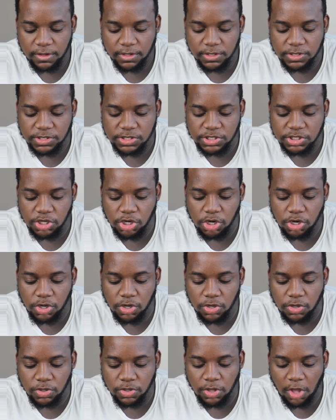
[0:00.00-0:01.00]

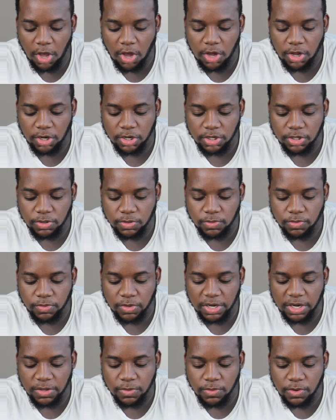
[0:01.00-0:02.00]
so y'all
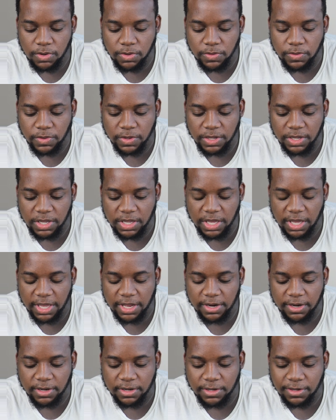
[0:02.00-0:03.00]
really won't
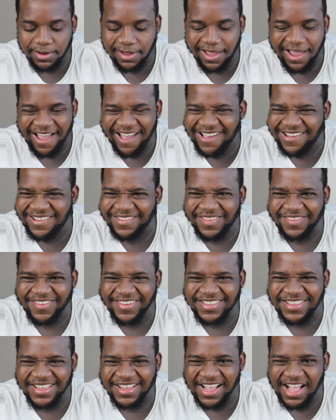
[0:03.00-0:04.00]
hear it I don't know
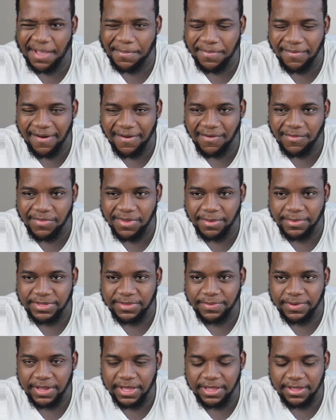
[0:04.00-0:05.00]
if I said sense. Copyright won't be able to
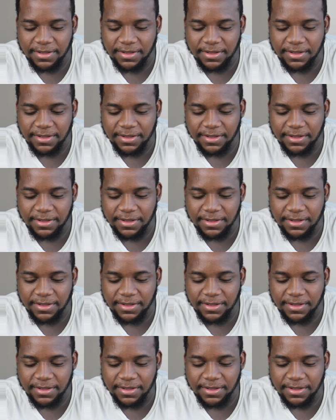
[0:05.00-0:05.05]
play.